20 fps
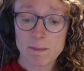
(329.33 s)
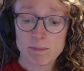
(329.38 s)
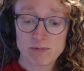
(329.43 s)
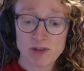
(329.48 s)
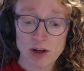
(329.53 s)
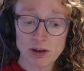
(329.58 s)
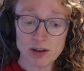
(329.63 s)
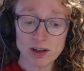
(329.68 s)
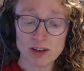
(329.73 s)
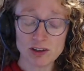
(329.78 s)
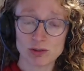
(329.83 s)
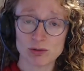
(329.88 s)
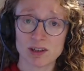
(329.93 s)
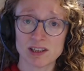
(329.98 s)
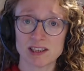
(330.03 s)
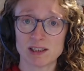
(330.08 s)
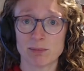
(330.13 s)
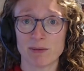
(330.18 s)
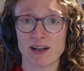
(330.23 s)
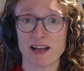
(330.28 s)
Don't
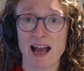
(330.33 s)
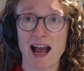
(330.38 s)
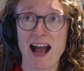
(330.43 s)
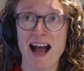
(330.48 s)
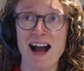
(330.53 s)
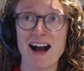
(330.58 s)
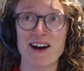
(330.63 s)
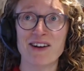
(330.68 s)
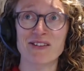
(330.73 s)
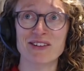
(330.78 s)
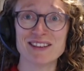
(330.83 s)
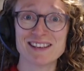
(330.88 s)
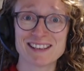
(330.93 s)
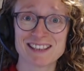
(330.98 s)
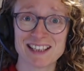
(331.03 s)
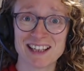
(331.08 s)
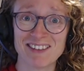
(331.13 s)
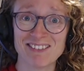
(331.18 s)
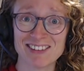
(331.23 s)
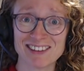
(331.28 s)
underestimate how
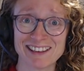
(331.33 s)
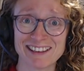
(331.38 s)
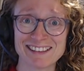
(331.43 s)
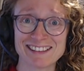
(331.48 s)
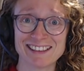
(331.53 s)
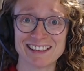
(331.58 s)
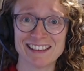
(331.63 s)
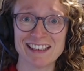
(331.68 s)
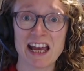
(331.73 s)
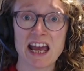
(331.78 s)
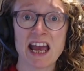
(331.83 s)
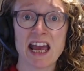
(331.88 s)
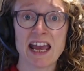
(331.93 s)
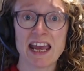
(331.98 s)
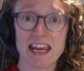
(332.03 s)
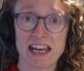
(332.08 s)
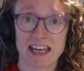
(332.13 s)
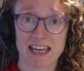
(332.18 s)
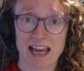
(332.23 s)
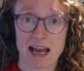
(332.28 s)
intimidating
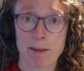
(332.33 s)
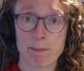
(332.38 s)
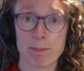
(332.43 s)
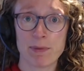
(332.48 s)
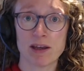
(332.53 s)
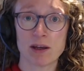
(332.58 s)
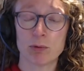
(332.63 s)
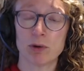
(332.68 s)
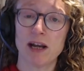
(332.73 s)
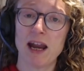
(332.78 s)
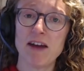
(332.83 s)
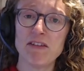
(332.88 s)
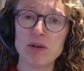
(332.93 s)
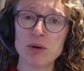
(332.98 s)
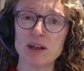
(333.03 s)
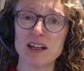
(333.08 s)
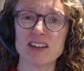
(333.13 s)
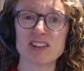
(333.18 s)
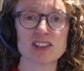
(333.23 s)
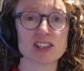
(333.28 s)
it can be when
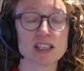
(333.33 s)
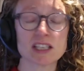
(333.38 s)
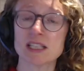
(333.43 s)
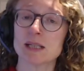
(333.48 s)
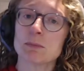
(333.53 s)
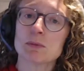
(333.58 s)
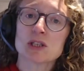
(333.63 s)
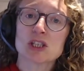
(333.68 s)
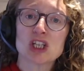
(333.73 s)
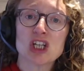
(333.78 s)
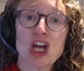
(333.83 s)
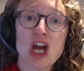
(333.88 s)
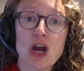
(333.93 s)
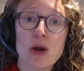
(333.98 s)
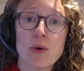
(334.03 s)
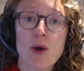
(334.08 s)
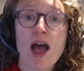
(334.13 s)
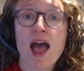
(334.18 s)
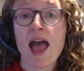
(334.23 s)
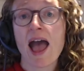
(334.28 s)
everyone else just seems to
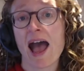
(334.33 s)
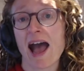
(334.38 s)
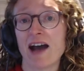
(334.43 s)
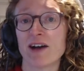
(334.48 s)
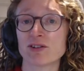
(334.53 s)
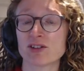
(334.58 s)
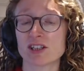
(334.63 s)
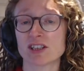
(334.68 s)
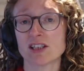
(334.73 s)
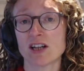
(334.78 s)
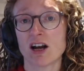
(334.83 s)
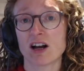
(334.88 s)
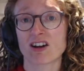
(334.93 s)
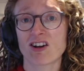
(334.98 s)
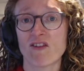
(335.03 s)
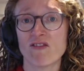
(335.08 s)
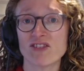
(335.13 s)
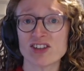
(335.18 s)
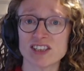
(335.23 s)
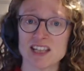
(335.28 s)
know how to start
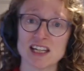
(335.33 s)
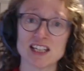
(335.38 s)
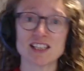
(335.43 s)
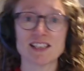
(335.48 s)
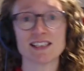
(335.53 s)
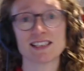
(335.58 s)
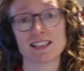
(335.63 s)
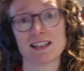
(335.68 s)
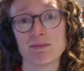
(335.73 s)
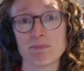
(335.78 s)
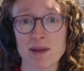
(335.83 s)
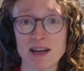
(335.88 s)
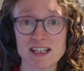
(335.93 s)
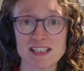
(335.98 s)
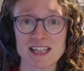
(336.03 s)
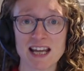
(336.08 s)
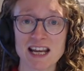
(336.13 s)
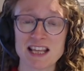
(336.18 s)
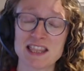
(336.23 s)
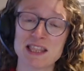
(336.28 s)
conversations and
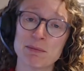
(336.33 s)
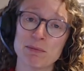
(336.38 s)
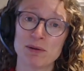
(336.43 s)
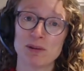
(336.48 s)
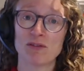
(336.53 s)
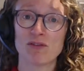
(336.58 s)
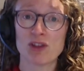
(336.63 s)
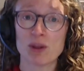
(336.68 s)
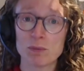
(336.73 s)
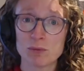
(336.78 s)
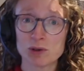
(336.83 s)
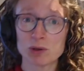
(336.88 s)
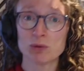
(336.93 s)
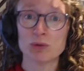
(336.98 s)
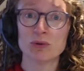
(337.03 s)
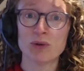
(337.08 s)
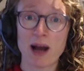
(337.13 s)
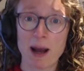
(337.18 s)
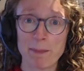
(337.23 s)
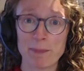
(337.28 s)
maintain them and for them to
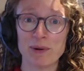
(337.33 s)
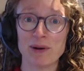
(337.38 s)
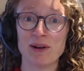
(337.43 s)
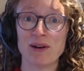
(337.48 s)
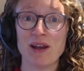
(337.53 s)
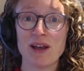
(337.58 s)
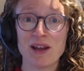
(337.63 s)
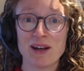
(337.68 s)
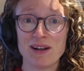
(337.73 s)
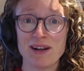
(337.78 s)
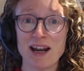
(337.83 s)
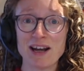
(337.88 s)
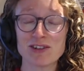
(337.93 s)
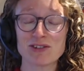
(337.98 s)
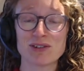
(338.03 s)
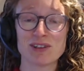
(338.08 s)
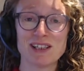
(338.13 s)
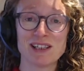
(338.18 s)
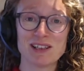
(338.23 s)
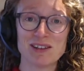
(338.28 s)
all happen
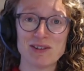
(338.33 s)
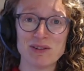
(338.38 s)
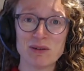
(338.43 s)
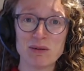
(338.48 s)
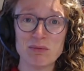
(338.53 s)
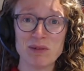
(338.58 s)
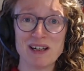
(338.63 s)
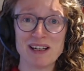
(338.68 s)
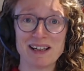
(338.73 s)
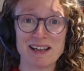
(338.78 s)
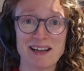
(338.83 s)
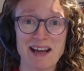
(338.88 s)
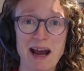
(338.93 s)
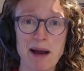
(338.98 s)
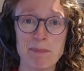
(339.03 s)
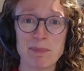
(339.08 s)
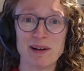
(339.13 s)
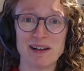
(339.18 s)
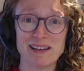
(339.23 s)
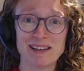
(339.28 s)
naturally and normally and
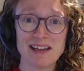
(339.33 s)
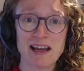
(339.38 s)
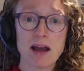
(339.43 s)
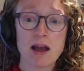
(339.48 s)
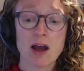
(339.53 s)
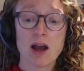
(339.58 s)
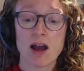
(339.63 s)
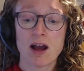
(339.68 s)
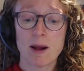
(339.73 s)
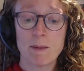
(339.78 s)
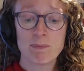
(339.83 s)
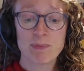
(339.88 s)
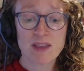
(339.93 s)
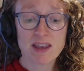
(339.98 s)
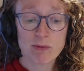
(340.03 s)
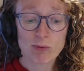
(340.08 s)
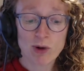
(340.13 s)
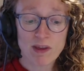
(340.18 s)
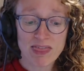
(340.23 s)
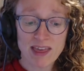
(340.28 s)
happily. Um,
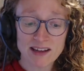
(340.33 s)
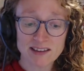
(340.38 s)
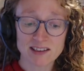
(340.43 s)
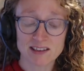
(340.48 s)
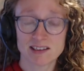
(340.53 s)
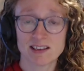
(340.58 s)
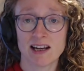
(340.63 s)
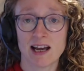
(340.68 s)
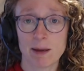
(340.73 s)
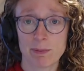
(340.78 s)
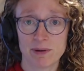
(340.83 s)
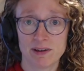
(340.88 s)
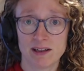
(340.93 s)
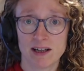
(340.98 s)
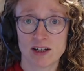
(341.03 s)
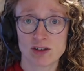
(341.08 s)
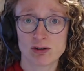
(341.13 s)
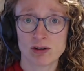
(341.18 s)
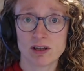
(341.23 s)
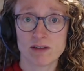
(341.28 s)
when that doesn't happen
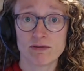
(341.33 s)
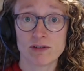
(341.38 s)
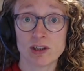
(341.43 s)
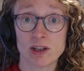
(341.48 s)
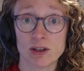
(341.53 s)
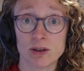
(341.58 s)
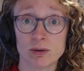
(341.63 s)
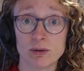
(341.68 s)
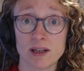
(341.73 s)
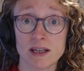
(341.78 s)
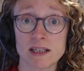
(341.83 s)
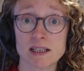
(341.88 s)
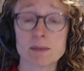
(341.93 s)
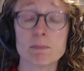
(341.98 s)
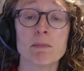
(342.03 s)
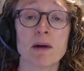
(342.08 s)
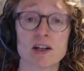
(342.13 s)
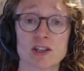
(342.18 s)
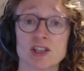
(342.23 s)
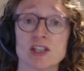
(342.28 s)
naturally for you, it's
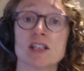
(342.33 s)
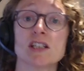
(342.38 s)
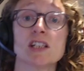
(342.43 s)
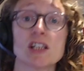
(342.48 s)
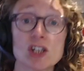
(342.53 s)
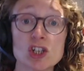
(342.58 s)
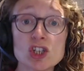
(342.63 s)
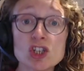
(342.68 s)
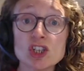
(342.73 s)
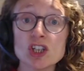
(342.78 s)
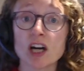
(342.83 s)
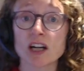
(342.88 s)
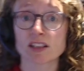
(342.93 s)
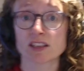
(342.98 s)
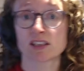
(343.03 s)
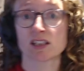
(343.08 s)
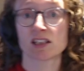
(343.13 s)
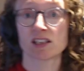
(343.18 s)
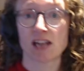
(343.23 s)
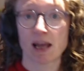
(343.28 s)
much easier
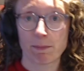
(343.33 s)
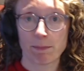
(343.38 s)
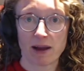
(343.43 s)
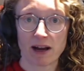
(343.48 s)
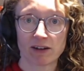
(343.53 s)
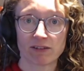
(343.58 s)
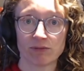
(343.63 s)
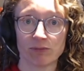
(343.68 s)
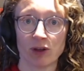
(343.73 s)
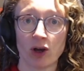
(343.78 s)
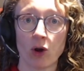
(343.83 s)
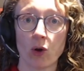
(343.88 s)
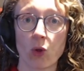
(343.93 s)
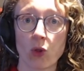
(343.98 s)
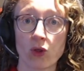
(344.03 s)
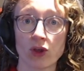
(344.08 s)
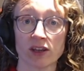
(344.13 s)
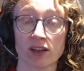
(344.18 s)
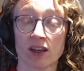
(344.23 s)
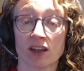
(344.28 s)
just to step back from the whole
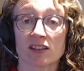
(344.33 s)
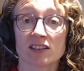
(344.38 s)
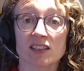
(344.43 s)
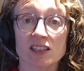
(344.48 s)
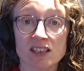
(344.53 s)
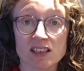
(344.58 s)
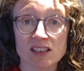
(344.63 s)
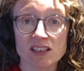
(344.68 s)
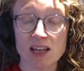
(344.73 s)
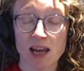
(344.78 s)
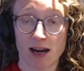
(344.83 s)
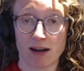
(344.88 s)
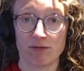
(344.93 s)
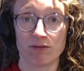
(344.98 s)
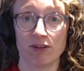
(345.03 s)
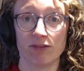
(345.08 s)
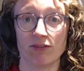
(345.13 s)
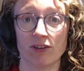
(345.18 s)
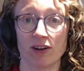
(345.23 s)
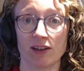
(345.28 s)
thing because it's
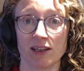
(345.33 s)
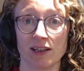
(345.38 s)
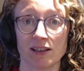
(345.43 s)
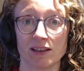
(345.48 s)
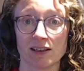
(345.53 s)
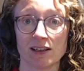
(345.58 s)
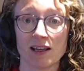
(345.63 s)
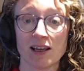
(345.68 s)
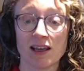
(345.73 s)
terrifying thing.